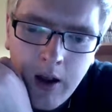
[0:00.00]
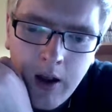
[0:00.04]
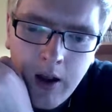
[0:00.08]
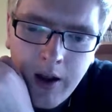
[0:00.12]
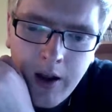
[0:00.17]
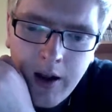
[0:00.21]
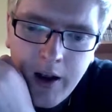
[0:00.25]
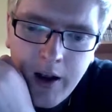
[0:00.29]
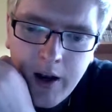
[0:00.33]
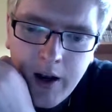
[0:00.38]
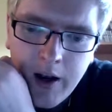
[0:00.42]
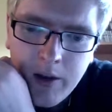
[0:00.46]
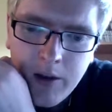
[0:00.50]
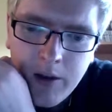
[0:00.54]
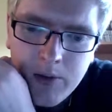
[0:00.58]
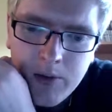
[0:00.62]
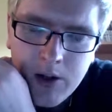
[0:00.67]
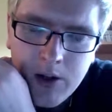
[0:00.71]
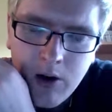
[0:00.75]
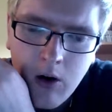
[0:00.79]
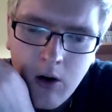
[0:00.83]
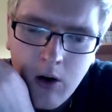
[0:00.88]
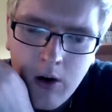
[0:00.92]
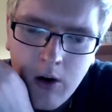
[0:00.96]
There was a
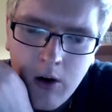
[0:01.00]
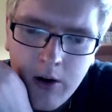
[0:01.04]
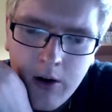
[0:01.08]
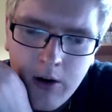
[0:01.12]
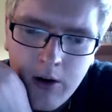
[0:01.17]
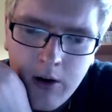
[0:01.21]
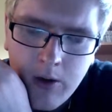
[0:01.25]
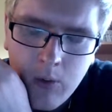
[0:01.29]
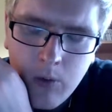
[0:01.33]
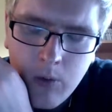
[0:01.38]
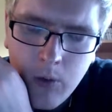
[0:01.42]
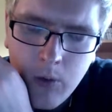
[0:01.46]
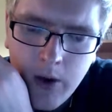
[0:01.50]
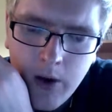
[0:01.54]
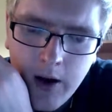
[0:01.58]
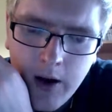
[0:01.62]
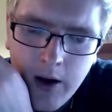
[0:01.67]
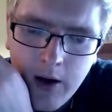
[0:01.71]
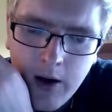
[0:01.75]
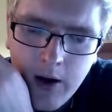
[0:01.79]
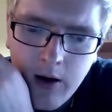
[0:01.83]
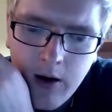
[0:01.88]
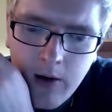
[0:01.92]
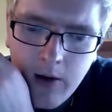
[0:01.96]
corner
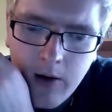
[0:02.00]
where